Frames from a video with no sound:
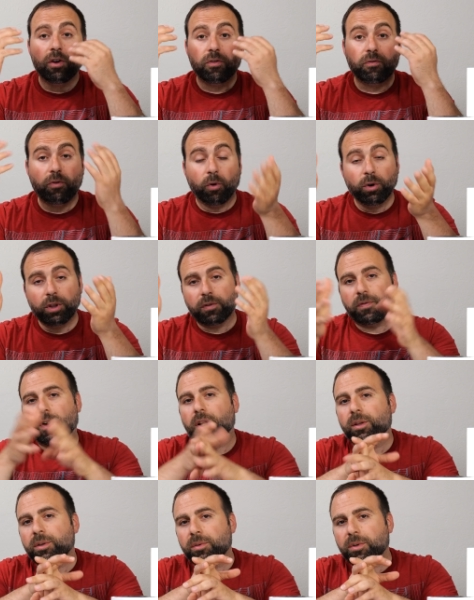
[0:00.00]
for the
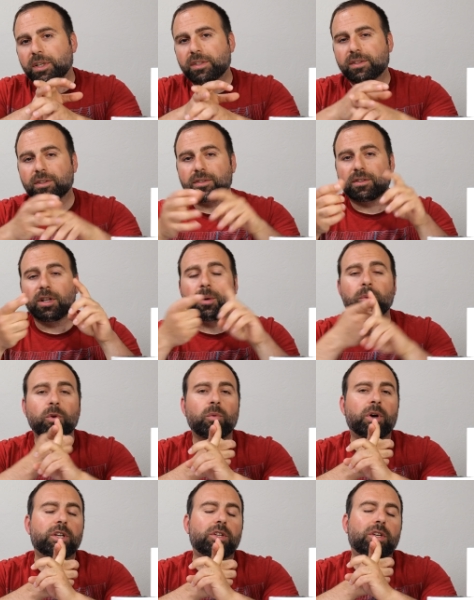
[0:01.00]
following reasons. Number
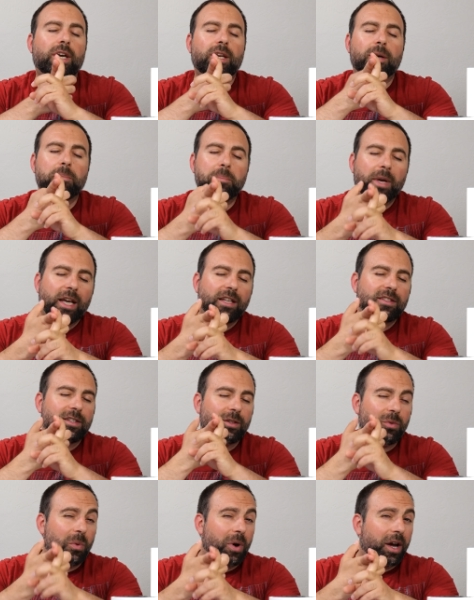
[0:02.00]
one, you get
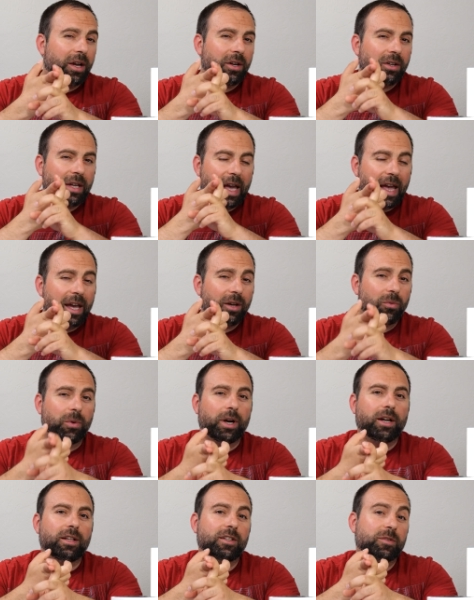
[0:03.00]
amazing wired and
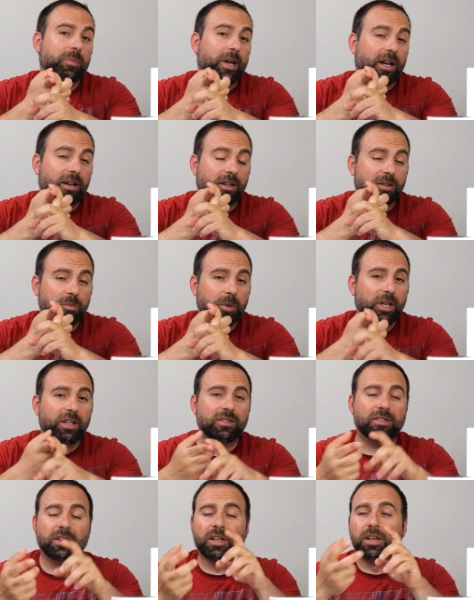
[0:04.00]
wireless backhaul
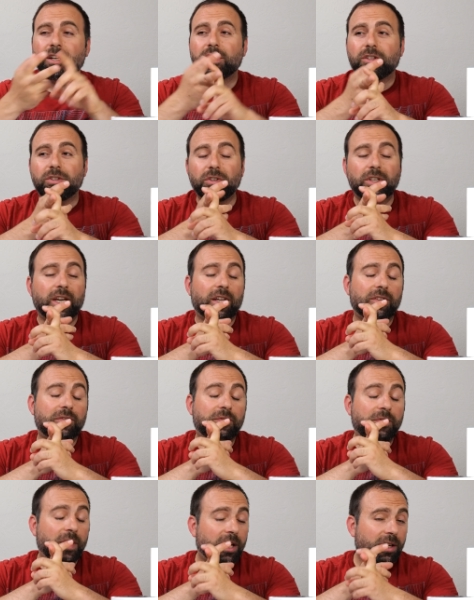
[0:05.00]
speeds, you get
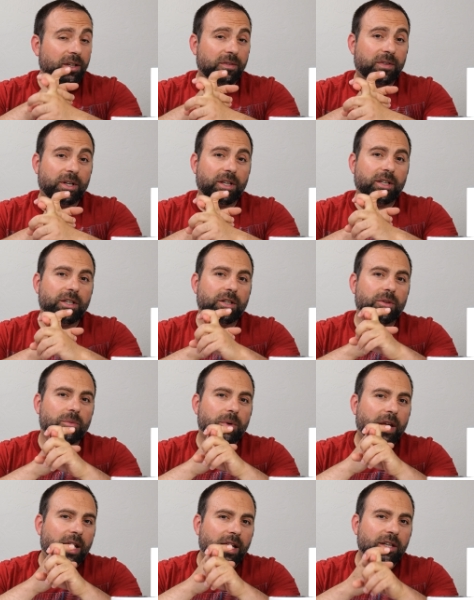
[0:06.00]
very, very good
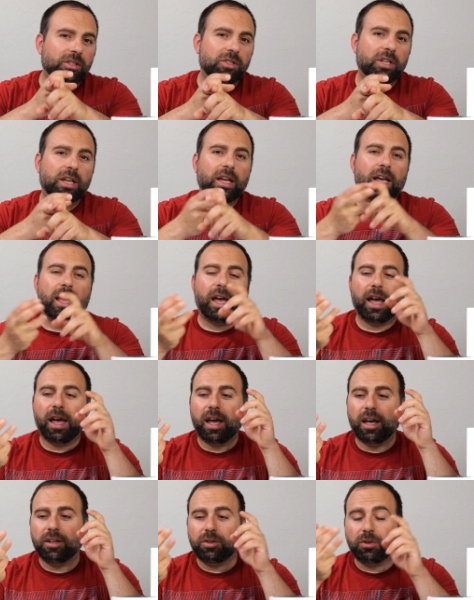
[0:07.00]
range,
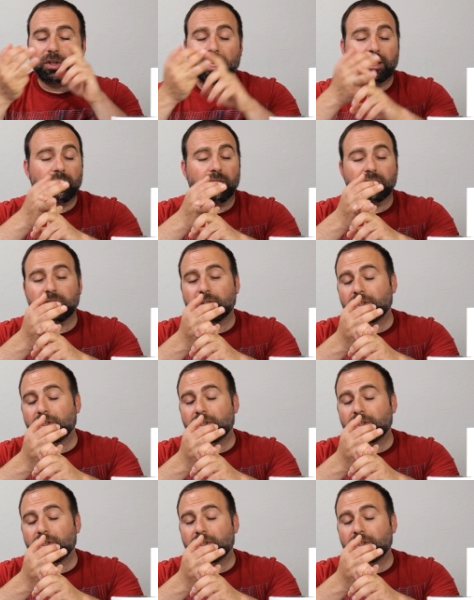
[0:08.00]
and you get those